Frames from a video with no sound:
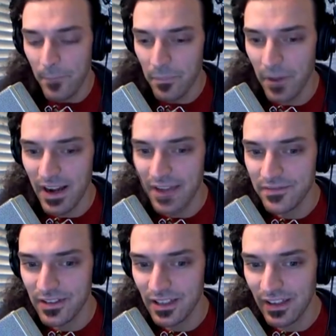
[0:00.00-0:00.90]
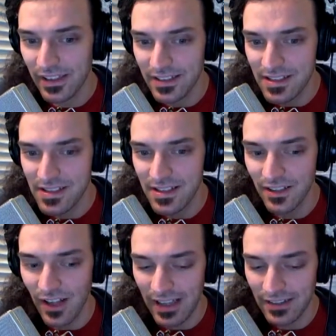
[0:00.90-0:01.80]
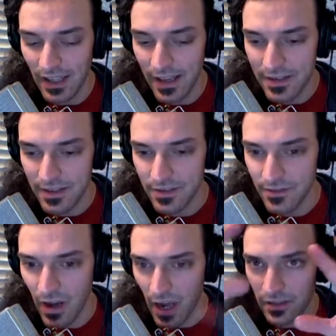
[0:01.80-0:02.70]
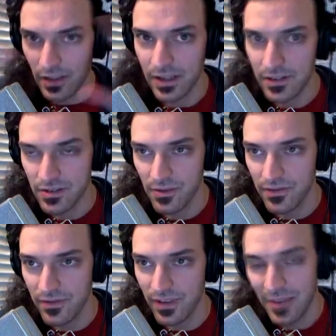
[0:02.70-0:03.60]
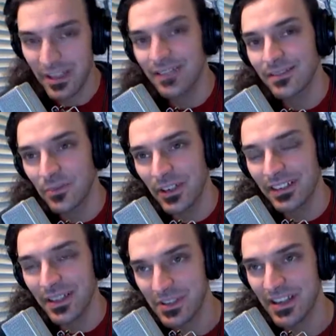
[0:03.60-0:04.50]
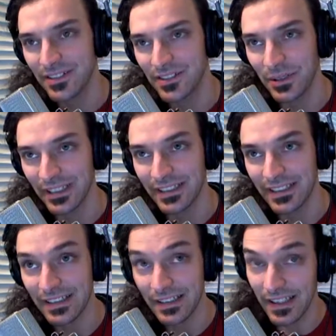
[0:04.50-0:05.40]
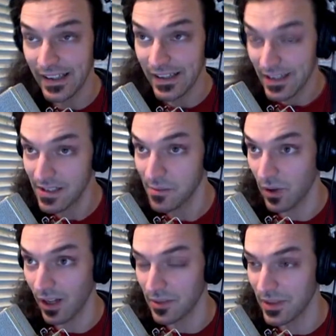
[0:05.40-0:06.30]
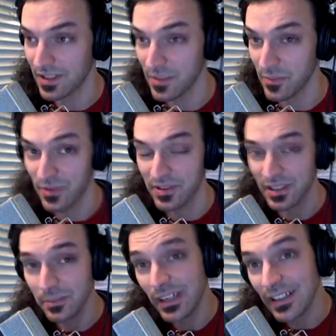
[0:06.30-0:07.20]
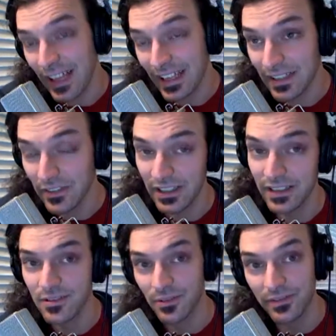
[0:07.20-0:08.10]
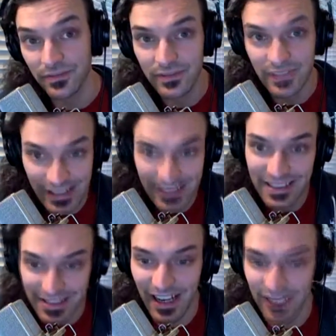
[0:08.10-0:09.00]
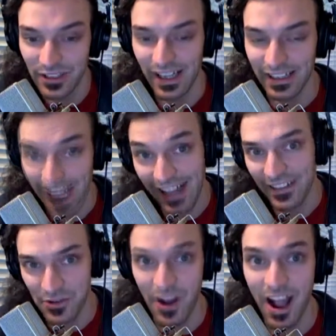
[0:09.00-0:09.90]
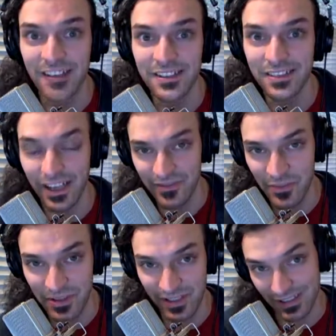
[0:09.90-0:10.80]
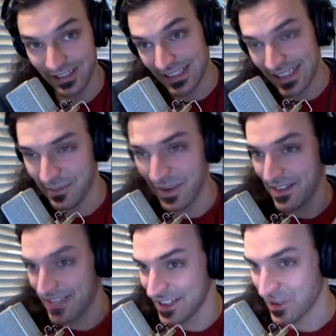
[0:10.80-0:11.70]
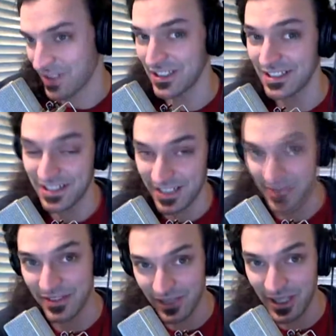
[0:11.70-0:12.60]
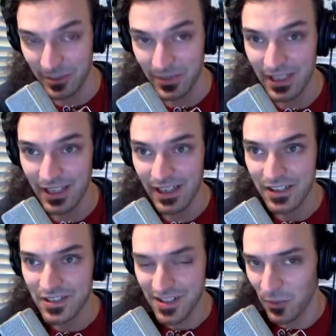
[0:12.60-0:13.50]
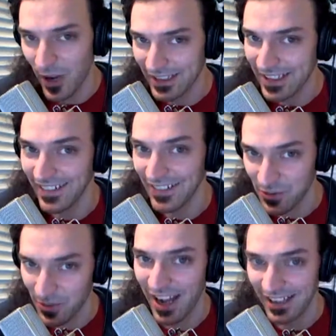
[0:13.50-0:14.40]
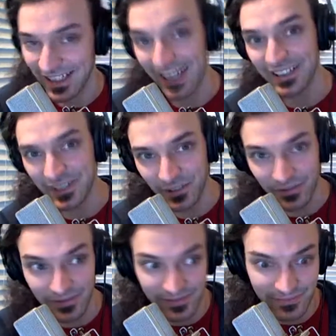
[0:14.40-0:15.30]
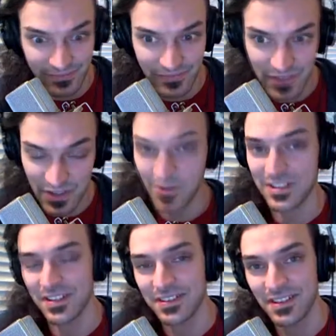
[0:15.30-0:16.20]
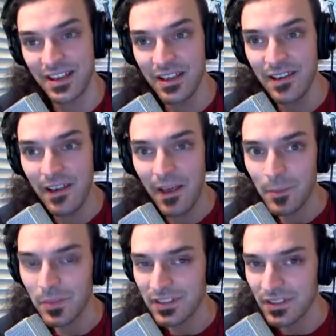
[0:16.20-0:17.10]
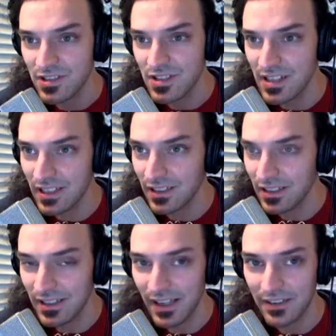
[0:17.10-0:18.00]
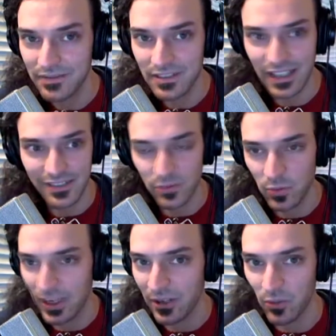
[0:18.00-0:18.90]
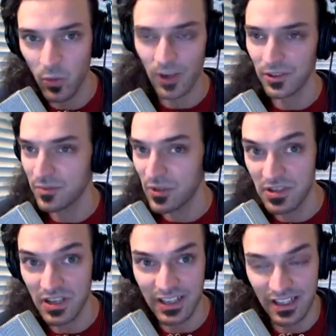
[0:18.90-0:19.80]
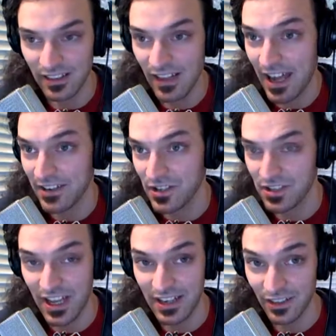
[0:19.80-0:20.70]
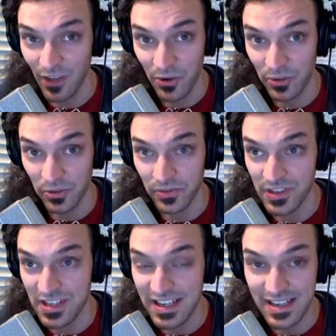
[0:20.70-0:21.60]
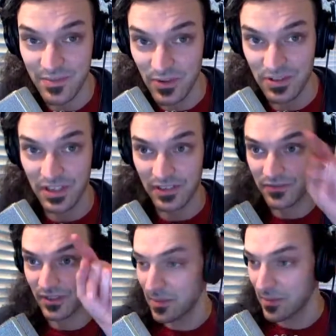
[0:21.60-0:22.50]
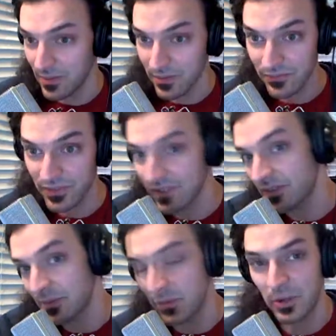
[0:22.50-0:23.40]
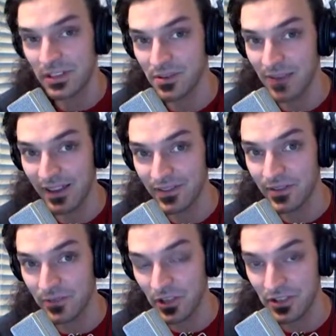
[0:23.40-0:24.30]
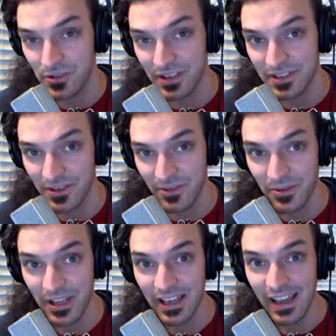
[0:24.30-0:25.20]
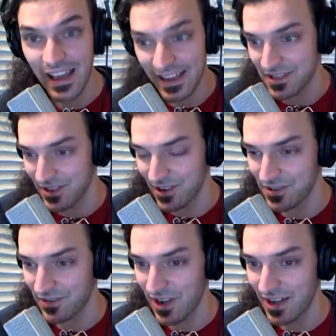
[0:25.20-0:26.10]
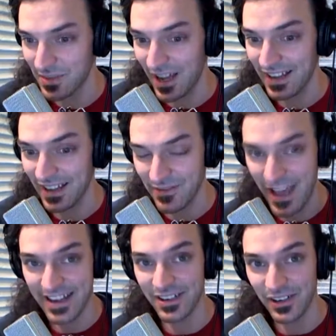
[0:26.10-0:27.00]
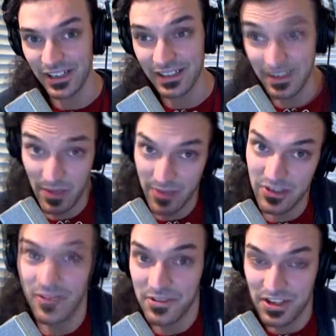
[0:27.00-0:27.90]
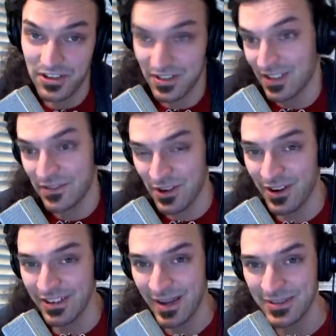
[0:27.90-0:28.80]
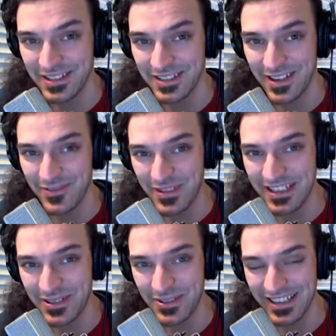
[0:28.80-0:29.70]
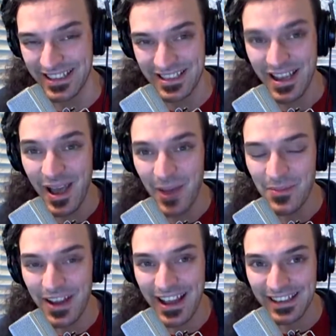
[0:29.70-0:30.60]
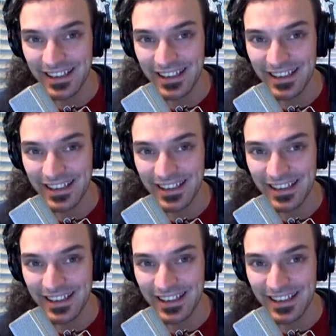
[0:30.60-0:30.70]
but I feel like it's still, I like I like sort of the, I mean, when it comes down to it, it is a broad mix of music, but a lot of it is sort of, it is kind of a lot of college rock kind of music. Because again, by the nature of it, it's coming from somewhat college rock kind of sources. but there's still enough kind of weird world music and a lot of just kind of local scene music from different points around the country. So as the years have gone by, I've added on, and maybe other stations have started up since I've been doing this, but I can